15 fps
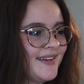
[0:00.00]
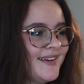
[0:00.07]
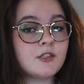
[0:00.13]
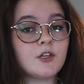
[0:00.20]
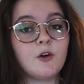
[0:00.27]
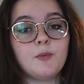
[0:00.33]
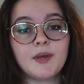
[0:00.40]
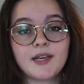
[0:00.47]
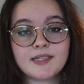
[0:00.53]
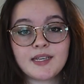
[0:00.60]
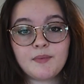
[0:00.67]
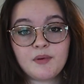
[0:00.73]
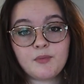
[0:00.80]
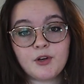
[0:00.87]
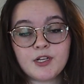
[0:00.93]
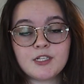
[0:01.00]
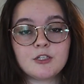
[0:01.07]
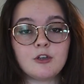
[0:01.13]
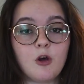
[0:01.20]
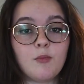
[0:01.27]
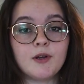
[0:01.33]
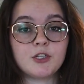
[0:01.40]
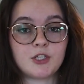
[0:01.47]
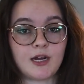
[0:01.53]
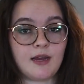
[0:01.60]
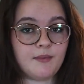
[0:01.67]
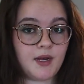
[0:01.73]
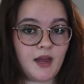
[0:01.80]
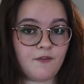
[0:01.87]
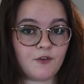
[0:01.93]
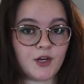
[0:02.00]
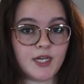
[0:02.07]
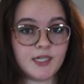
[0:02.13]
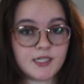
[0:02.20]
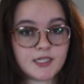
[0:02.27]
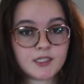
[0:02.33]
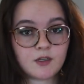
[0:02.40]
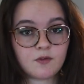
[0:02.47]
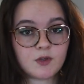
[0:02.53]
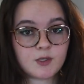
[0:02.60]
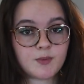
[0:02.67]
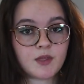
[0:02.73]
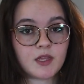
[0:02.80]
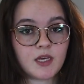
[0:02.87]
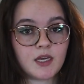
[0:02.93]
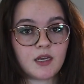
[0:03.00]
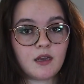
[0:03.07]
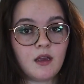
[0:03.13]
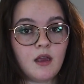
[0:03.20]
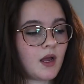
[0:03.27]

So because I've been putting so much time and effort into silversmithing,